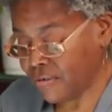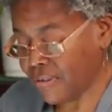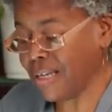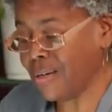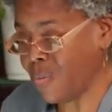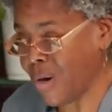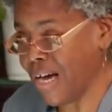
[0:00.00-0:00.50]

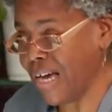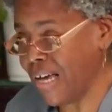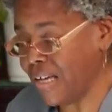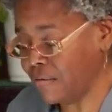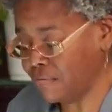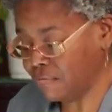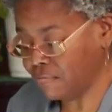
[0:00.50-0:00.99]
Like,
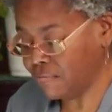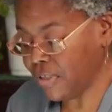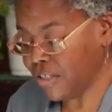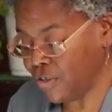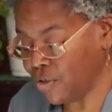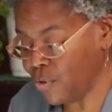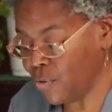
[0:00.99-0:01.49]
why
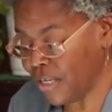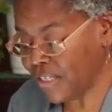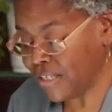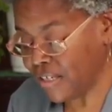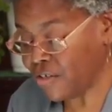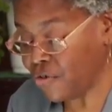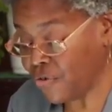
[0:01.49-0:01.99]
is the
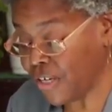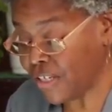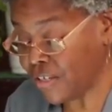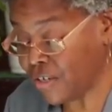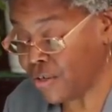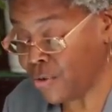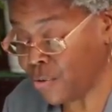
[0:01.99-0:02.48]
U.S.
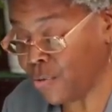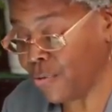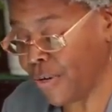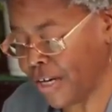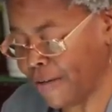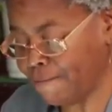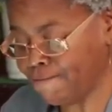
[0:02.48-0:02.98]
interested in
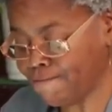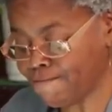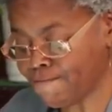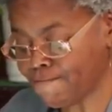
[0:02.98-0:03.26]
Ukraine?